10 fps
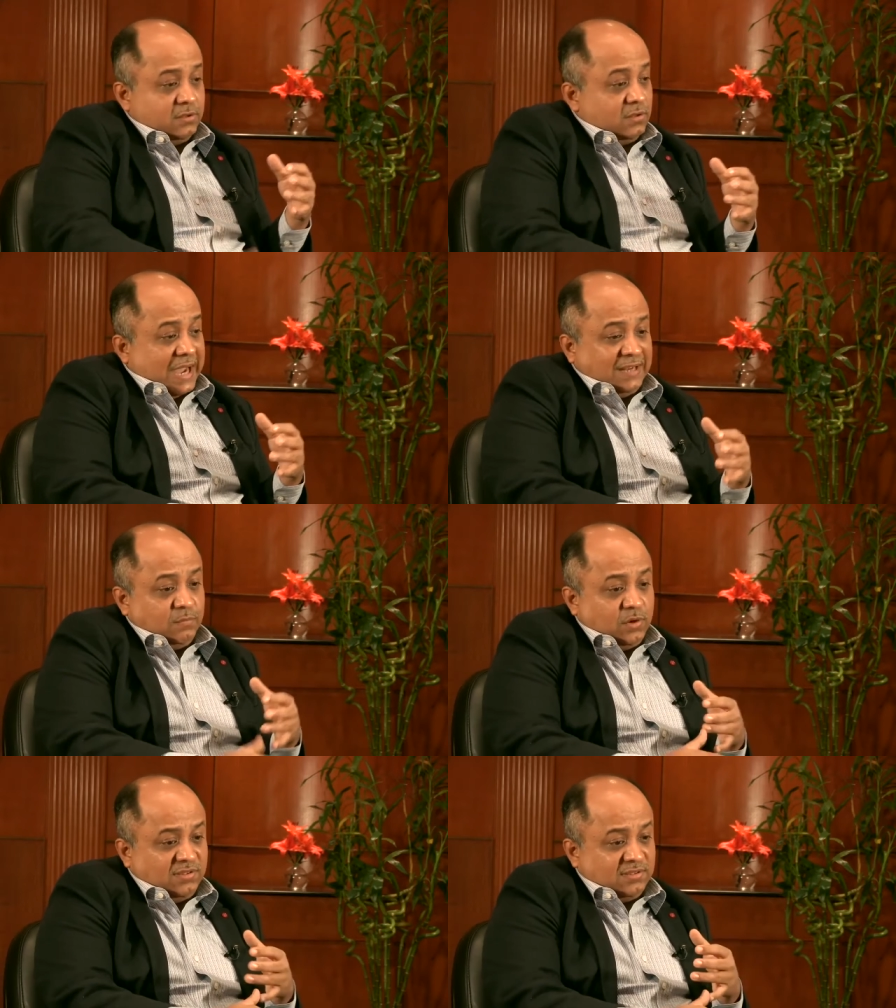So
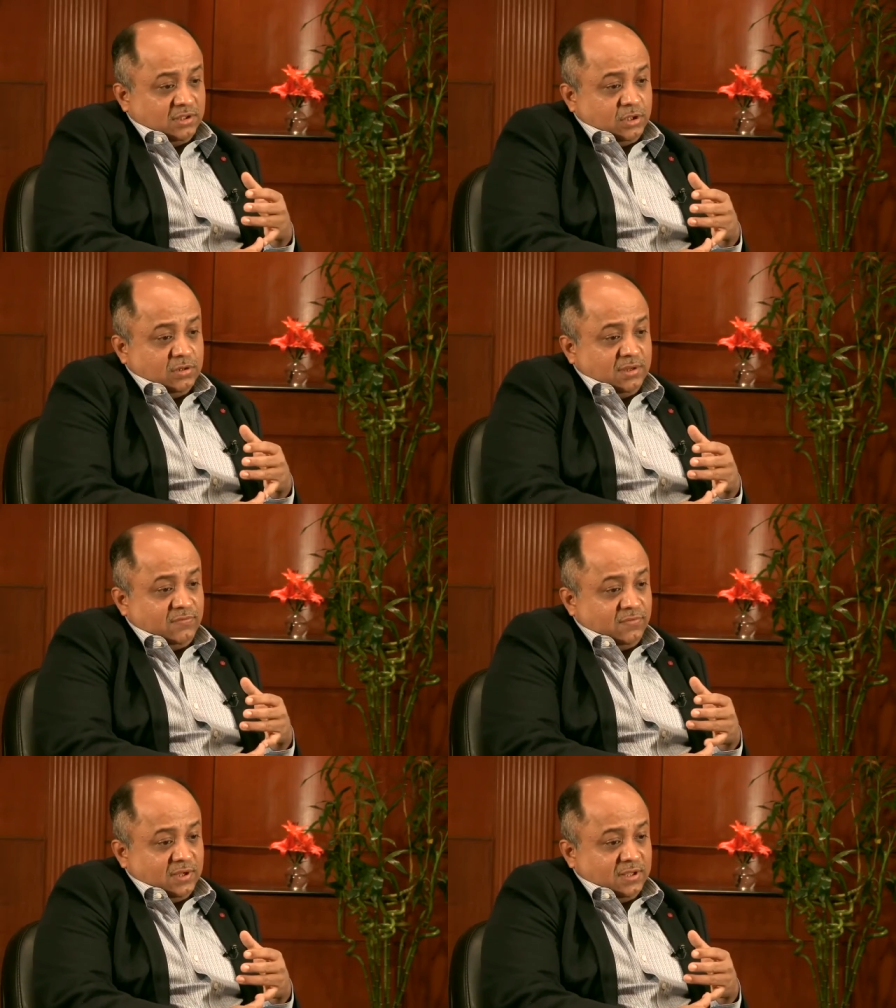Atmos, you know,
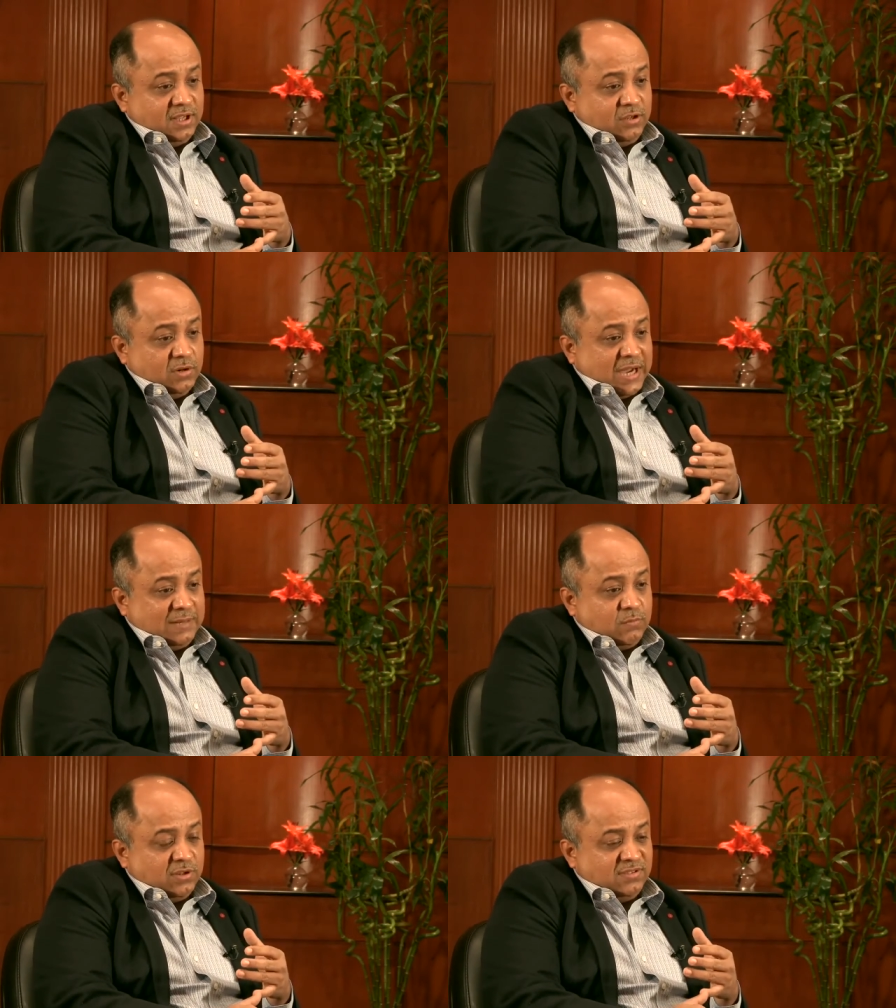if you know,
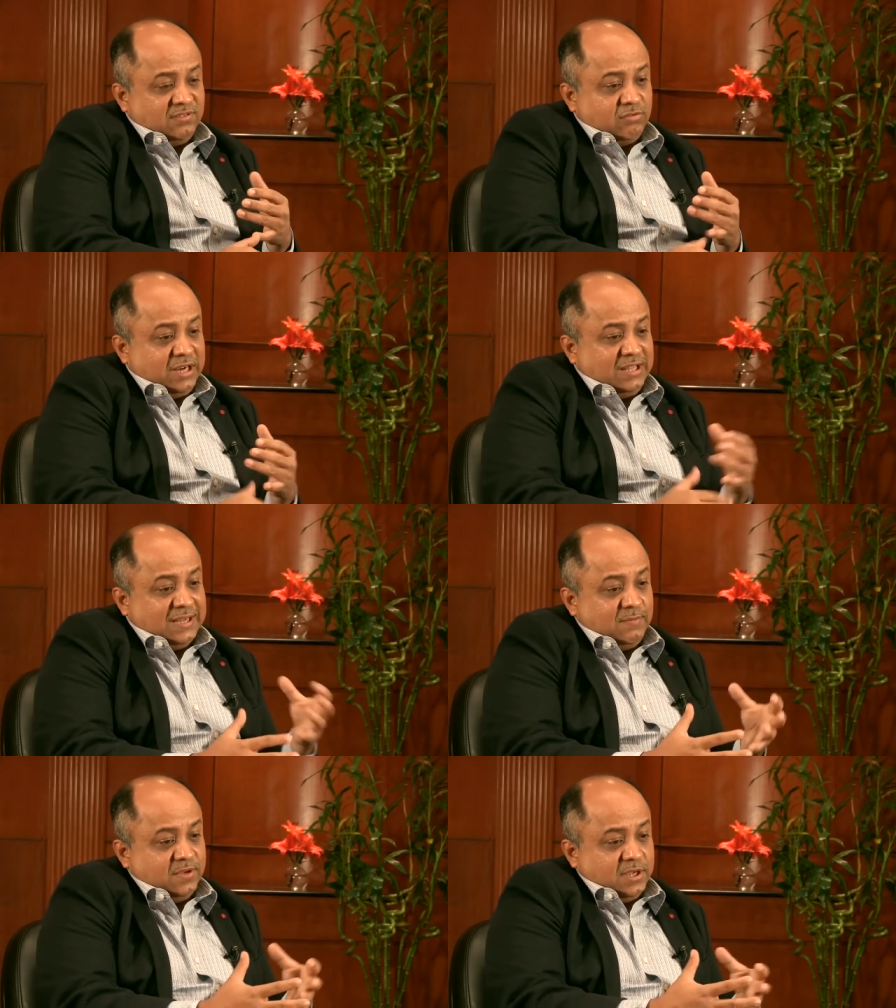Atmos is really
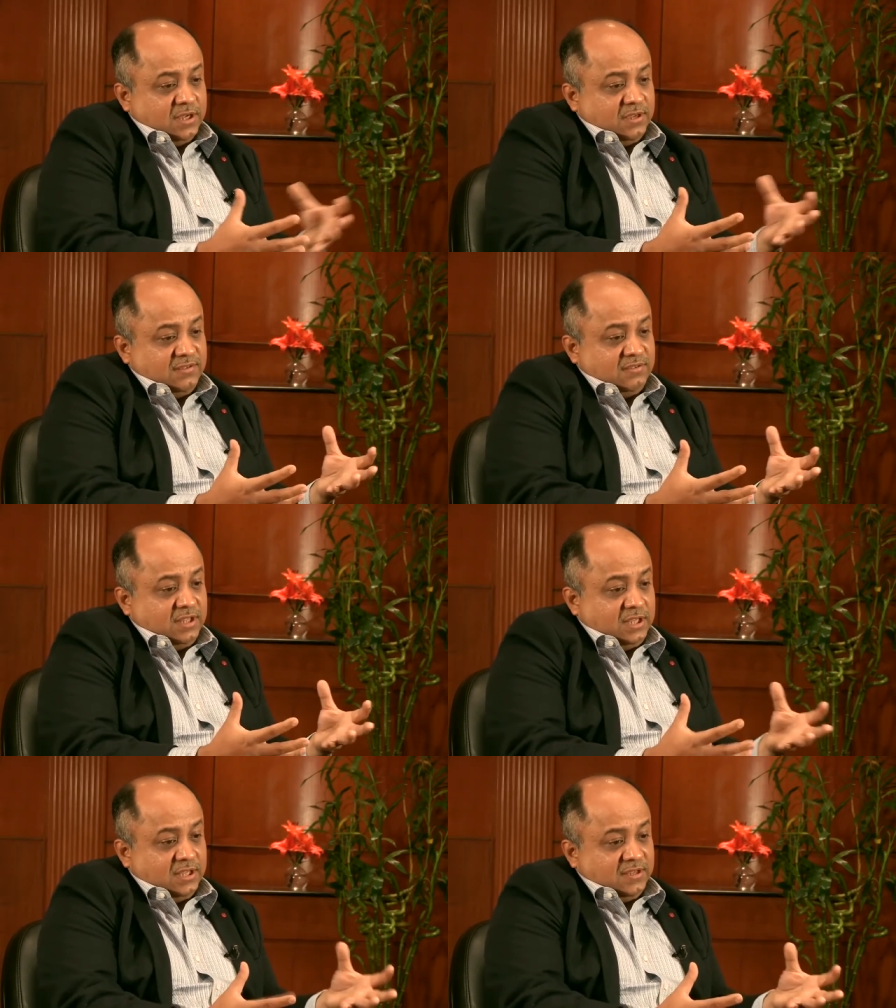that is
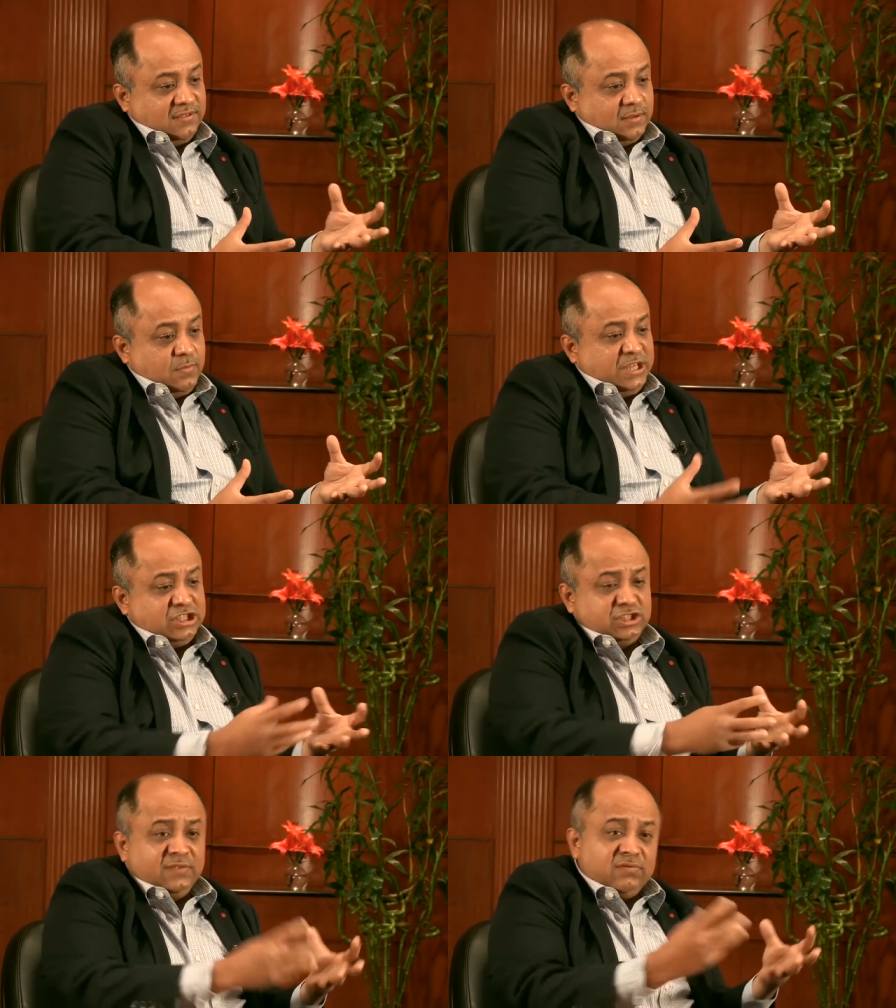the is a big
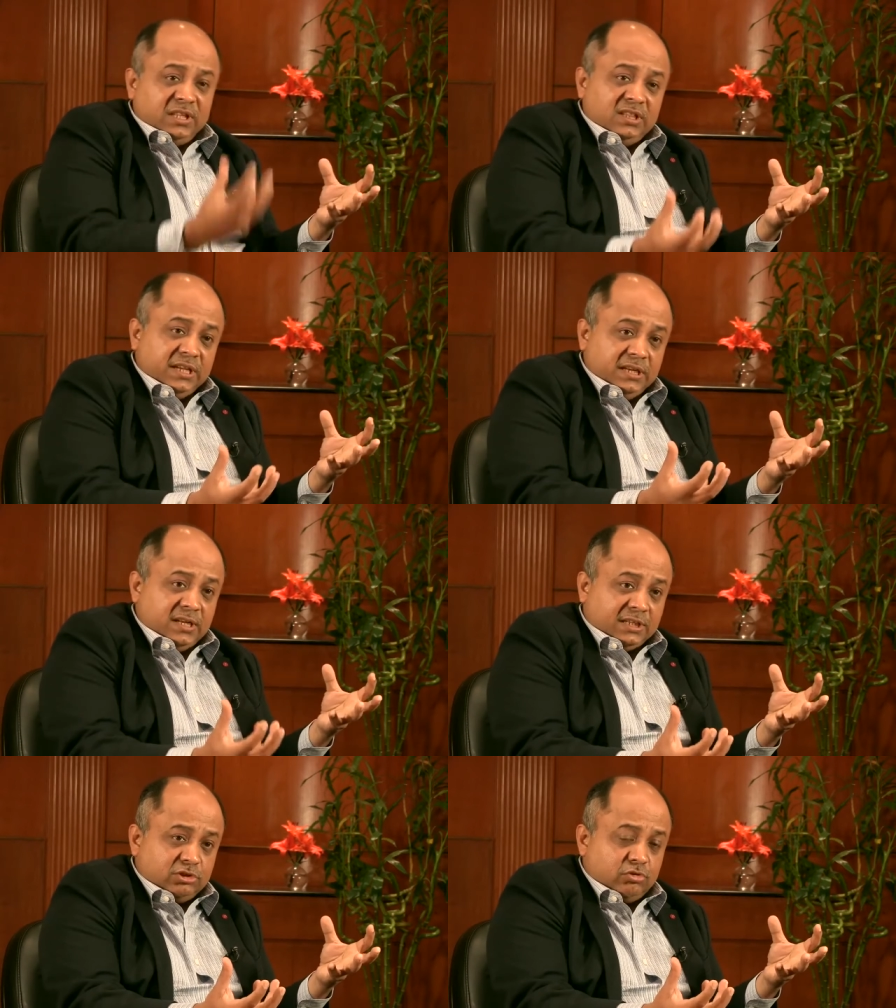shift in the
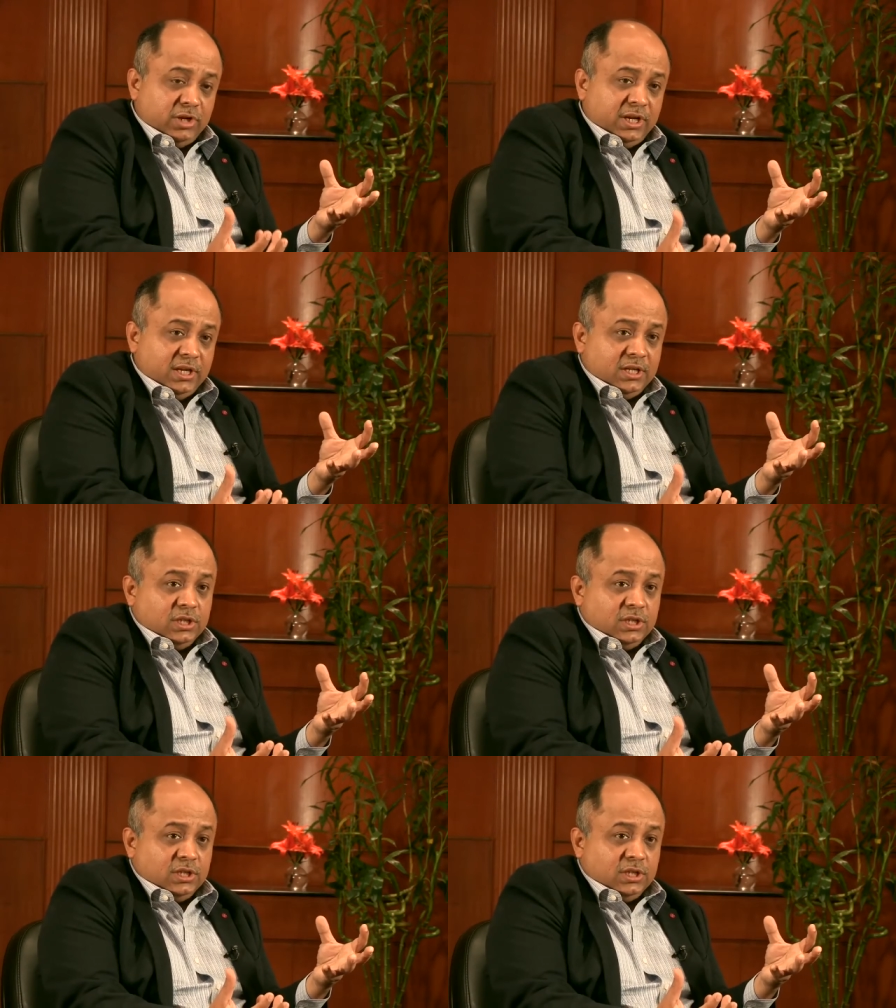industry